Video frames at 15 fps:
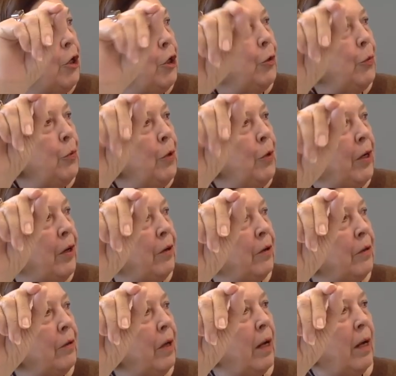who
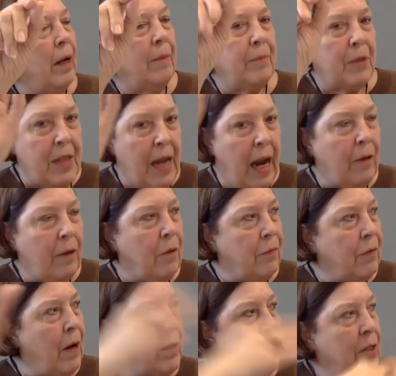will um,
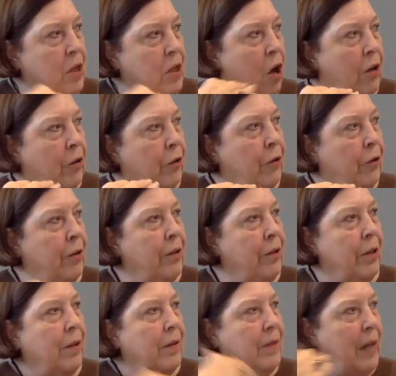sacrifice, slaughter
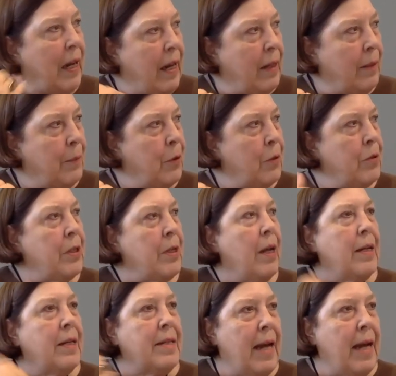the animals,
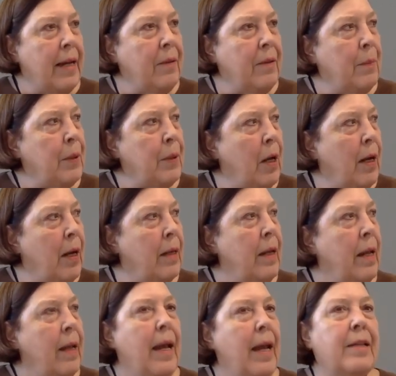take the blood.